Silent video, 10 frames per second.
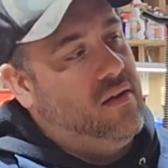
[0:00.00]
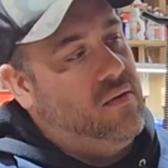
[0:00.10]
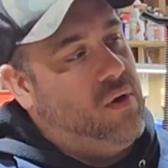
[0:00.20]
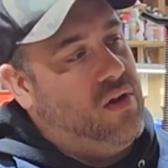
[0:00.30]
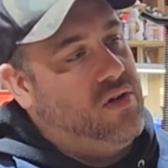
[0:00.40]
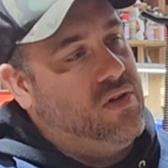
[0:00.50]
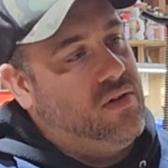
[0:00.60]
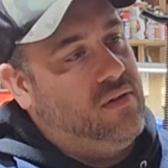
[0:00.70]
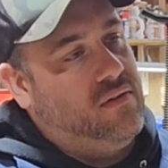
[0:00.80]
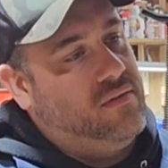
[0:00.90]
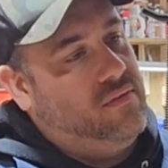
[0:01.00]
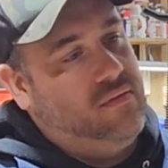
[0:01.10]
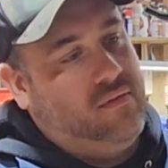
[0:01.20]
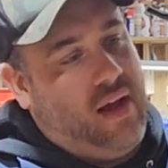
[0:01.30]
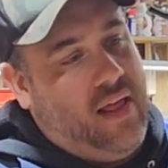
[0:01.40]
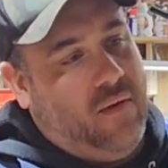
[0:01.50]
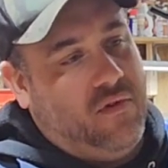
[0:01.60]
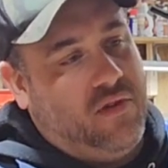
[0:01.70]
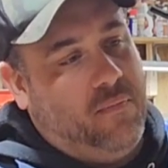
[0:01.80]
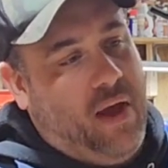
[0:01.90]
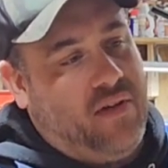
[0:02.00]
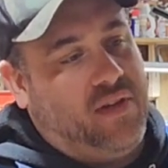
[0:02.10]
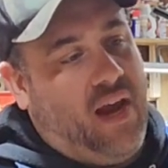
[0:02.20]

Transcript: which I think was the best